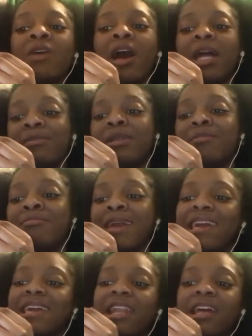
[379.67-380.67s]
right but
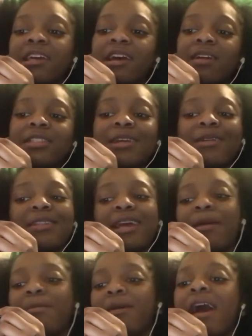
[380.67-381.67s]
me. And they all turned
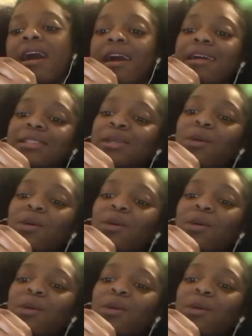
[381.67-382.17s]
their backs